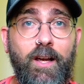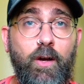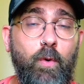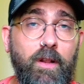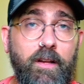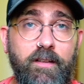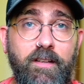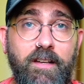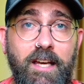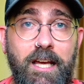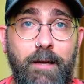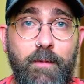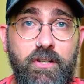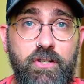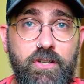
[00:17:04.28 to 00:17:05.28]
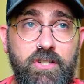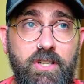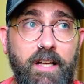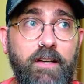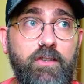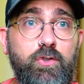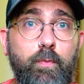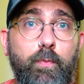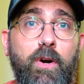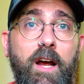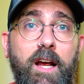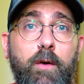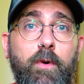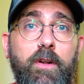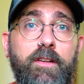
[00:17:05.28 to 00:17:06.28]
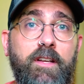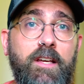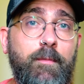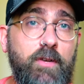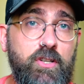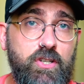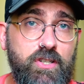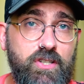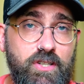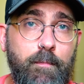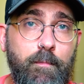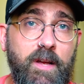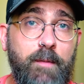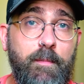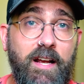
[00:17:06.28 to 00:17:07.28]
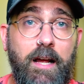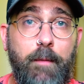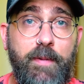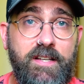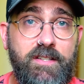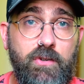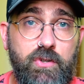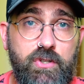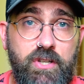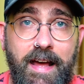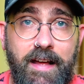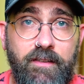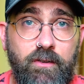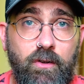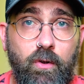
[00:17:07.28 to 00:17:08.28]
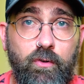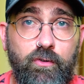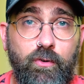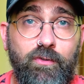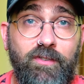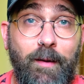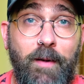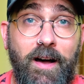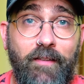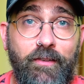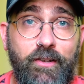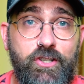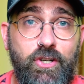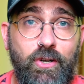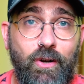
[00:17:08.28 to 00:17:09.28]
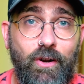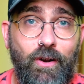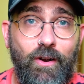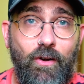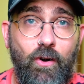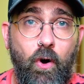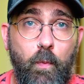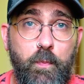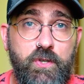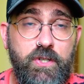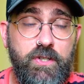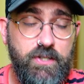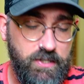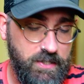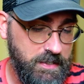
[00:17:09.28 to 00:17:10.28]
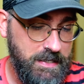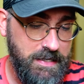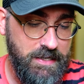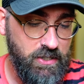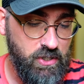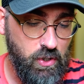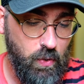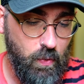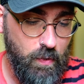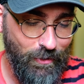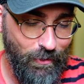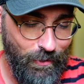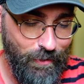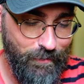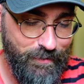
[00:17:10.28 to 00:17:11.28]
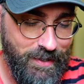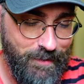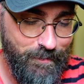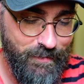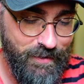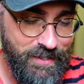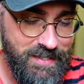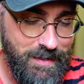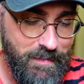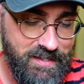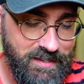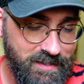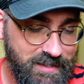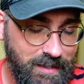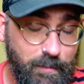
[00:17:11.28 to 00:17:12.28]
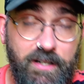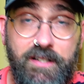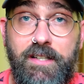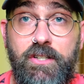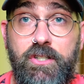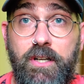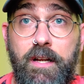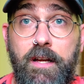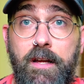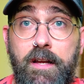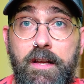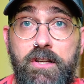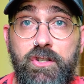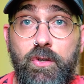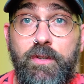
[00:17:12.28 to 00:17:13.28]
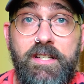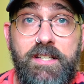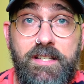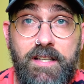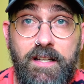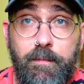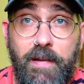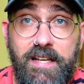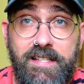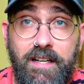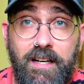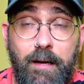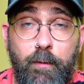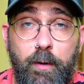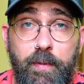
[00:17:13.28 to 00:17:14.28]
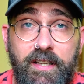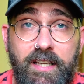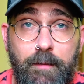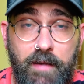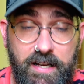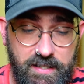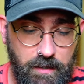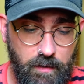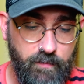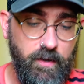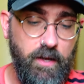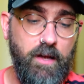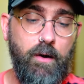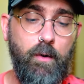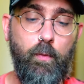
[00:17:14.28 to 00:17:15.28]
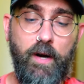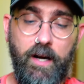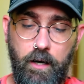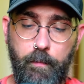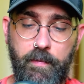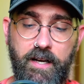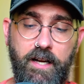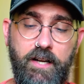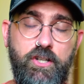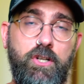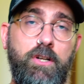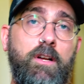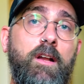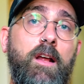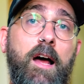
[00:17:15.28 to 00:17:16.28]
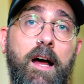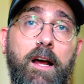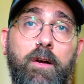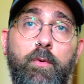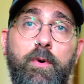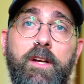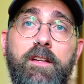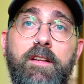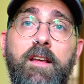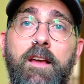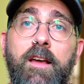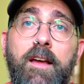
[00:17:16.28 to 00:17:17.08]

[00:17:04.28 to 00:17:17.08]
quality images, like super high quality images in megapixels, and also some additional options. So all of them, this amazing stabilization. So this is it. Basically, I'm repeating myself. Recommendation agreed.